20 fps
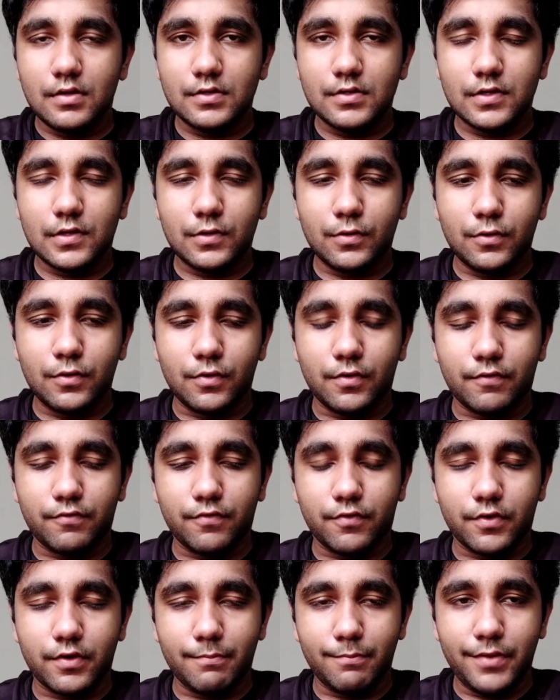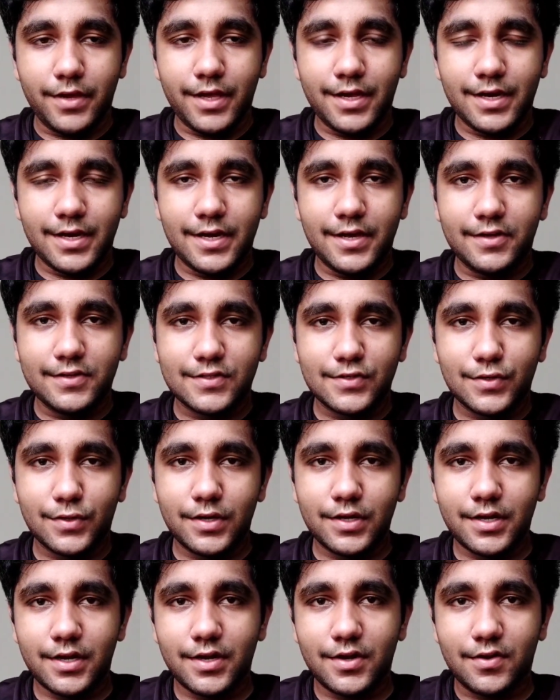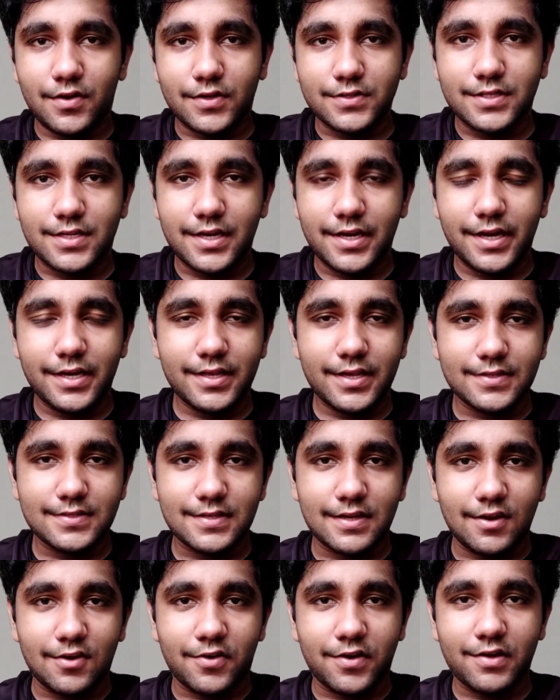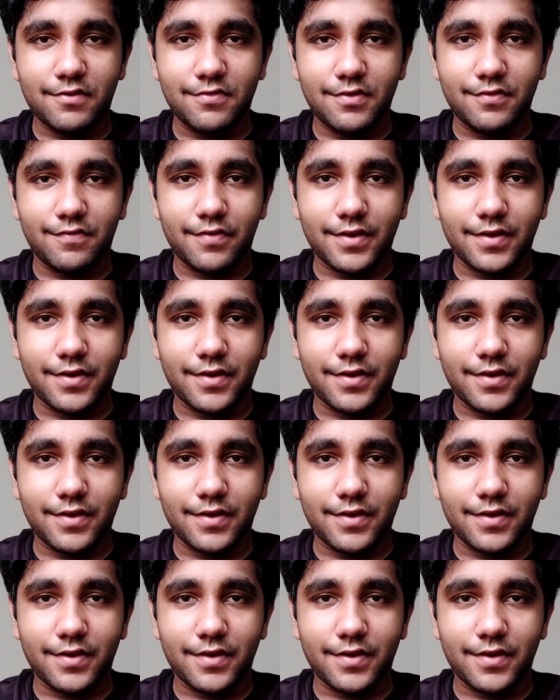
So for being a day scholar and hostelite, there's a lot of